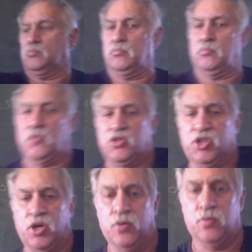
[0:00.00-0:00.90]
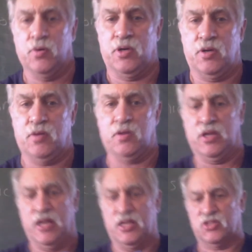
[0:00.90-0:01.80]
So
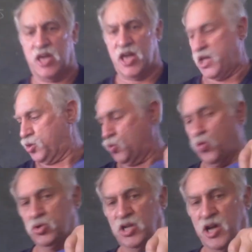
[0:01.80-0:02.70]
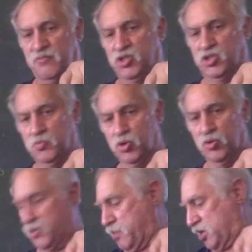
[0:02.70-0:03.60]
let's add the water. I've just
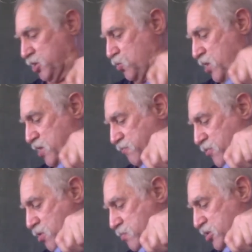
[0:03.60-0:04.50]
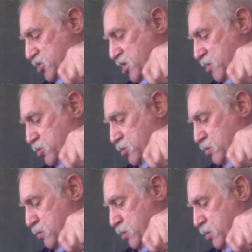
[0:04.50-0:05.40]
moved the bucket away from the table,
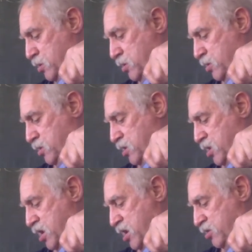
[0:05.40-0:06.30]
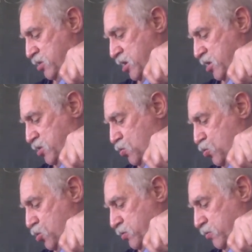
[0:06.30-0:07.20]
and there the
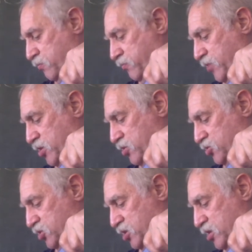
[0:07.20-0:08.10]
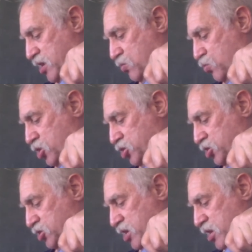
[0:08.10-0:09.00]
water flows in and
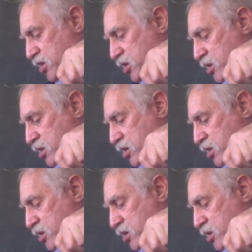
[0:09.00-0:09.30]
washes any